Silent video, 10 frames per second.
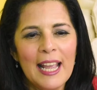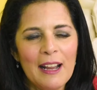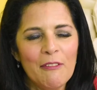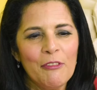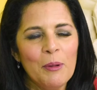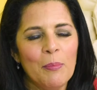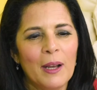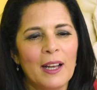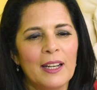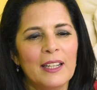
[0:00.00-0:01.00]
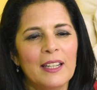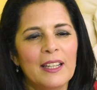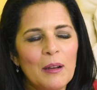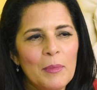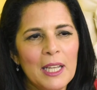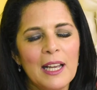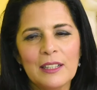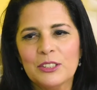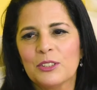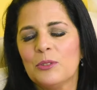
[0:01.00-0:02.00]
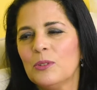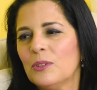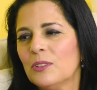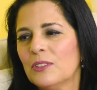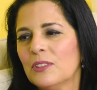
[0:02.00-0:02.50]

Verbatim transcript: everybody coming out of school